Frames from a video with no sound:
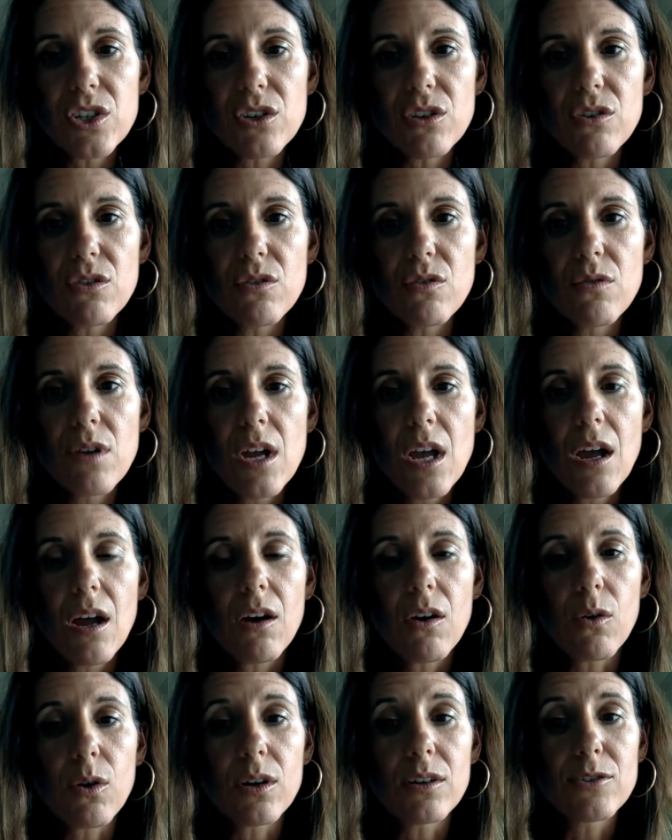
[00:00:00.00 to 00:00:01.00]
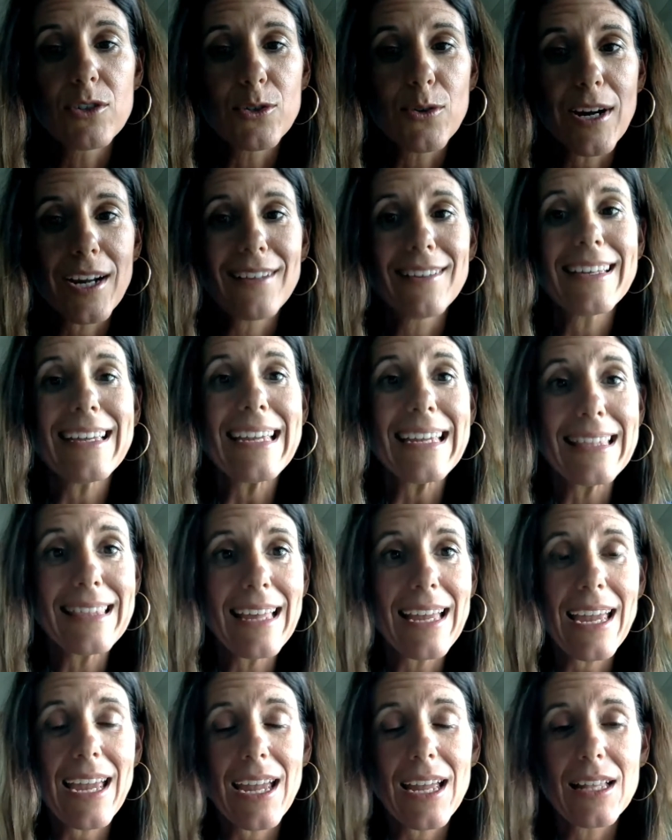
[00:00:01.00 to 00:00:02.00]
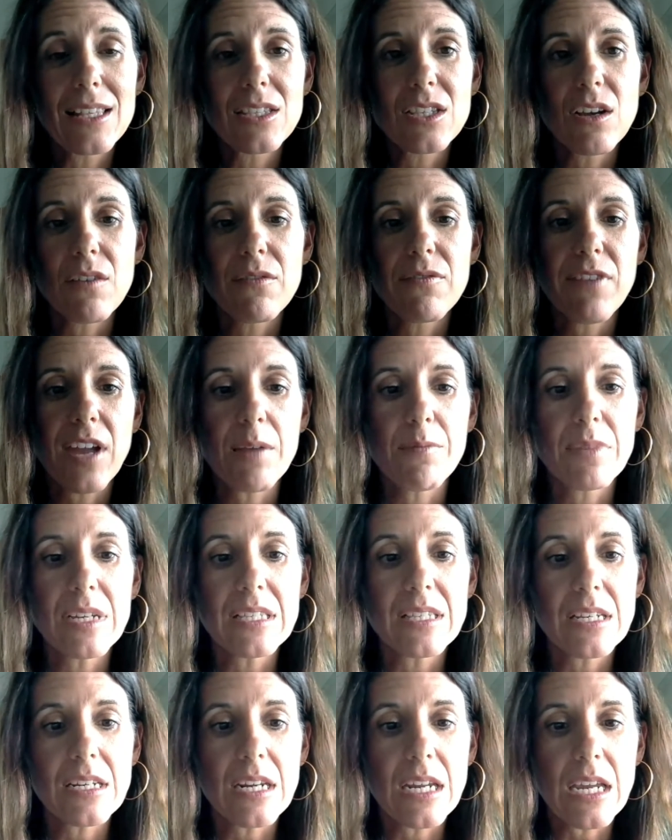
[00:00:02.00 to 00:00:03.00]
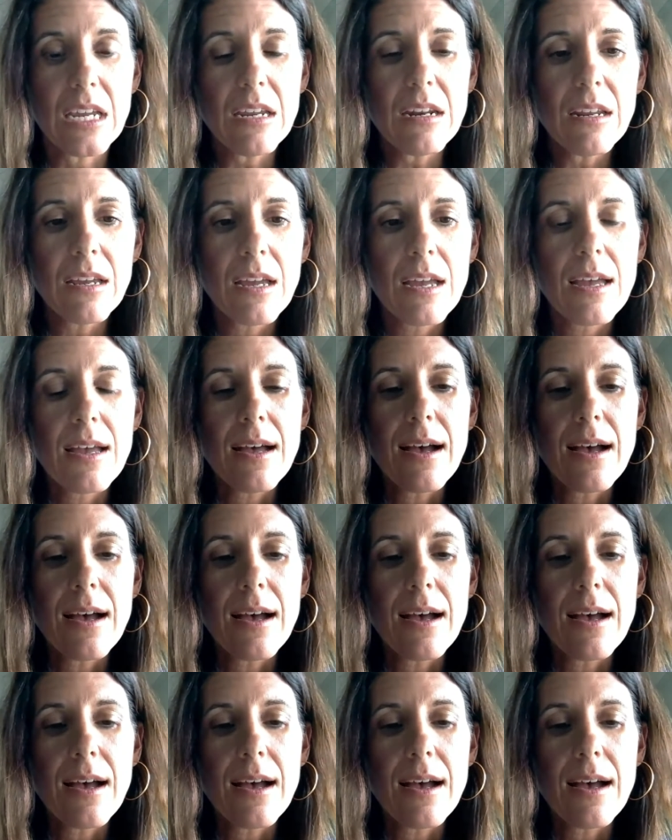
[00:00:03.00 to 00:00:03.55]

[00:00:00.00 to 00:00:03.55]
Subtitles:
to or directly in the hands of families in need.